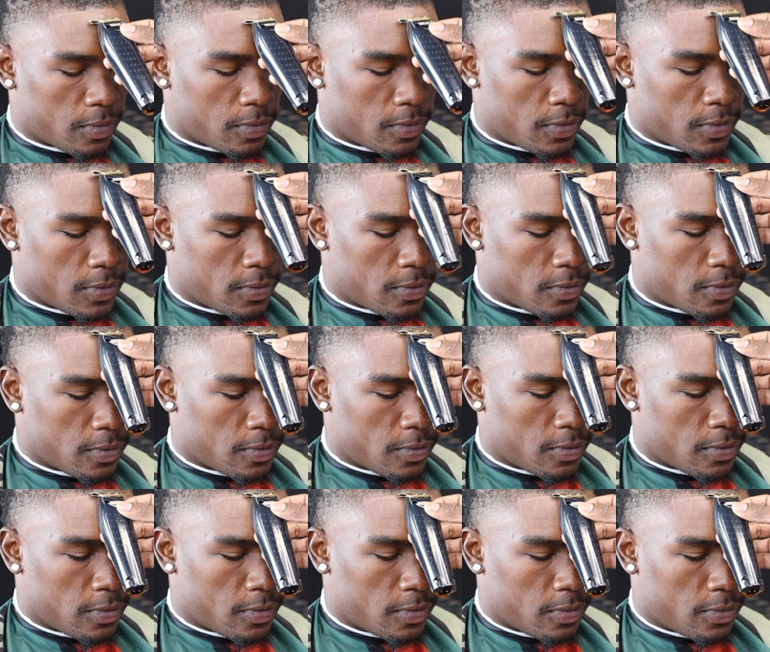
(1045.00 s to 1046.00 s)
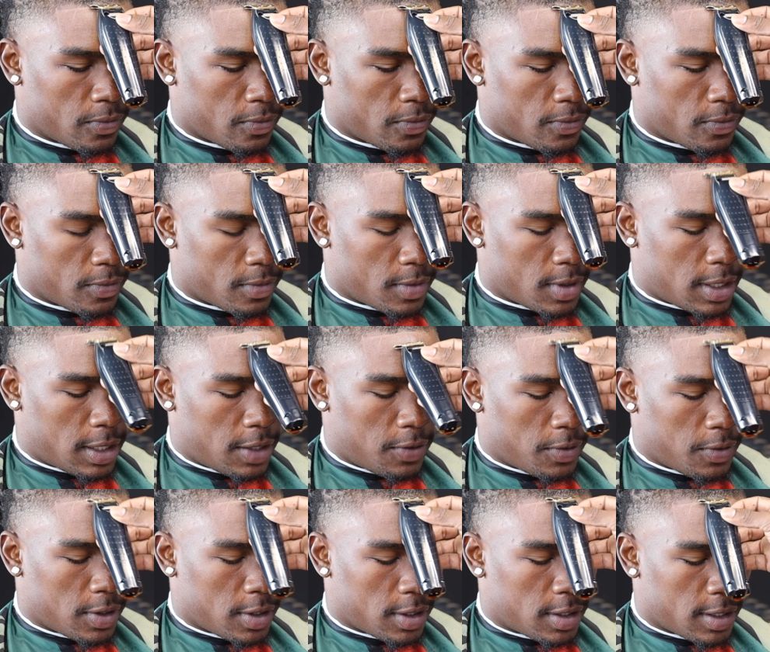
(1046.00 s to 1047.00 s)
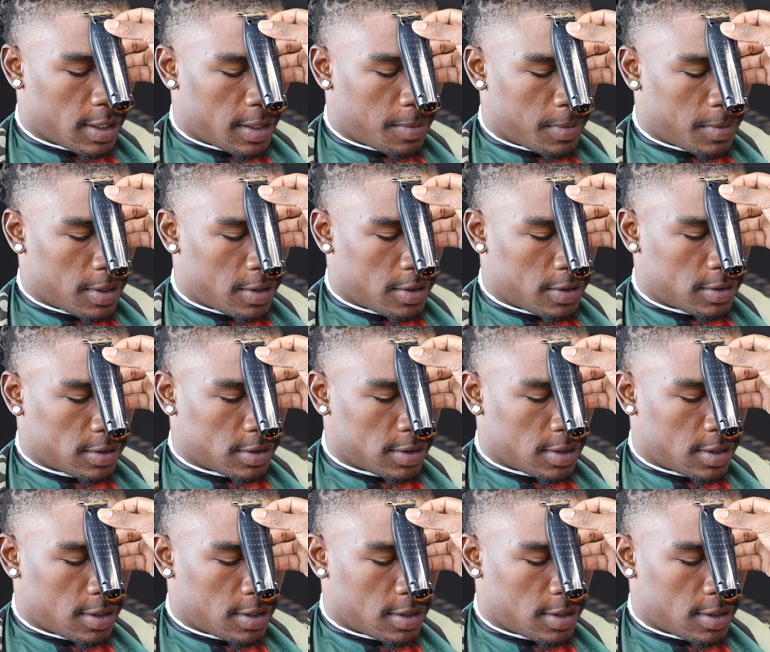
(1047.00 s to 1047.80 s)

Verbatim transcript: I didn't even cap though.